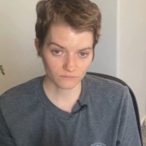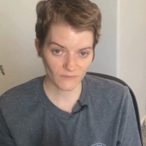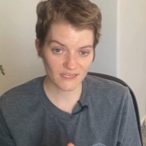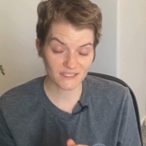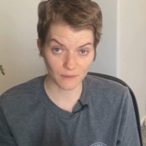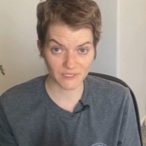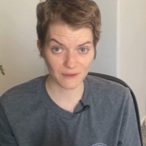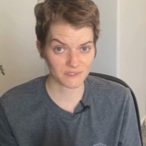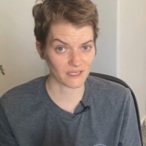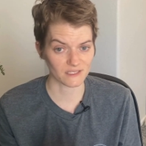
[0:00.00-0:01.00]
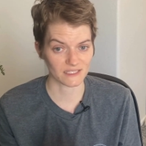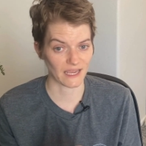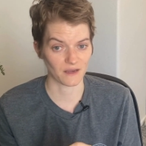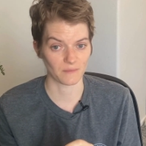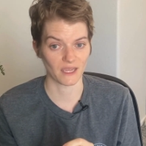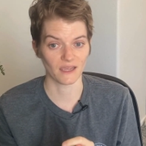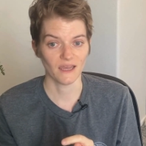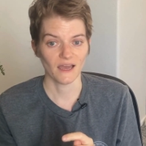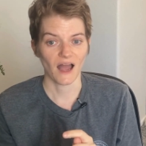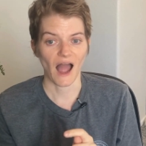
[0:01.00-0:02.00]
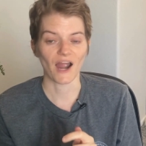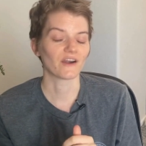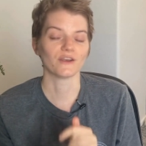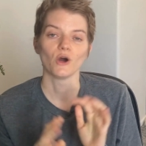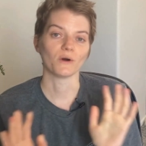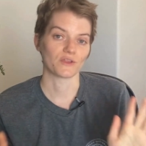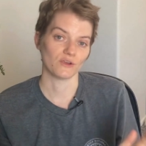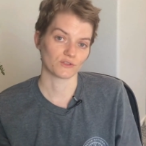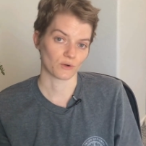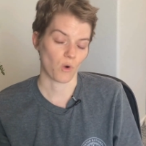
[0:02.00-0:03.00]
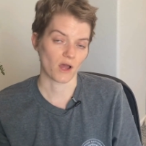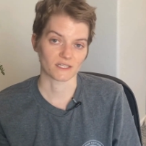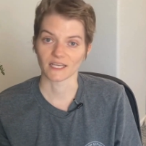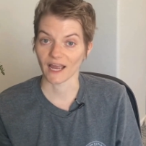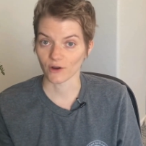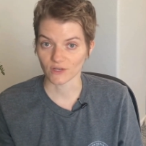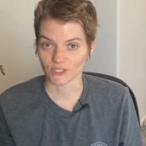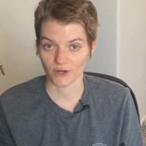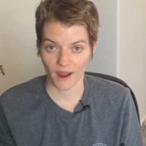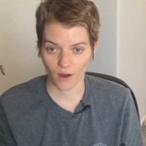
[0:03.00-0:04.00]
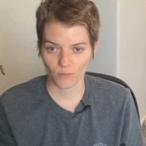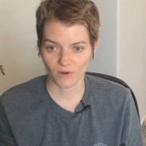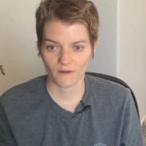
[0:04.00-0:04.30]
sometimes they'll say to me, I already know what the user wants, like I don't need your help.